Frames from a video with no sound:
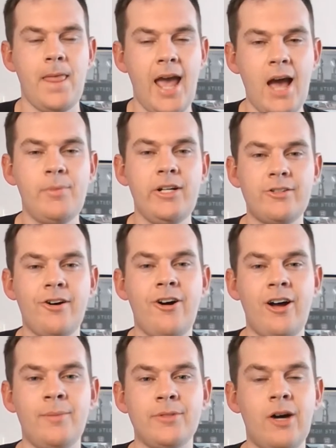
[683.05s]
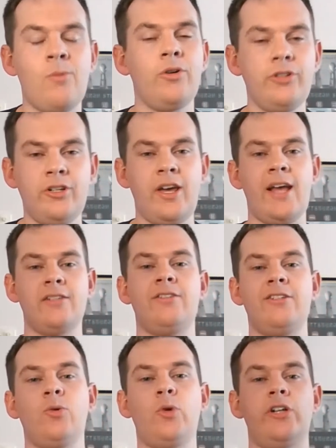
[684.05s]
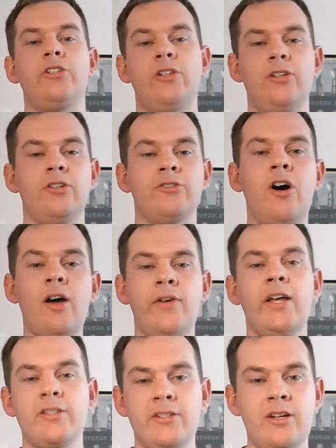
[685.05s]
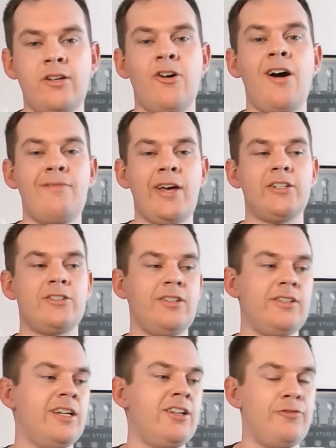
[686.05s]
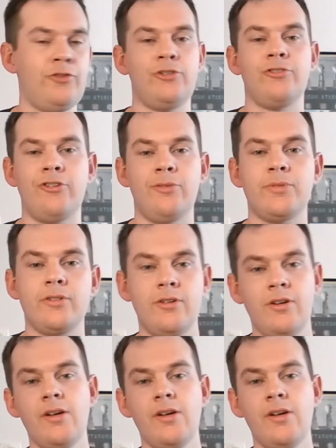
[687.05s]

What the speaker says: how many times, I want you to answer this question, because I've answered it and I've actually done it a few times.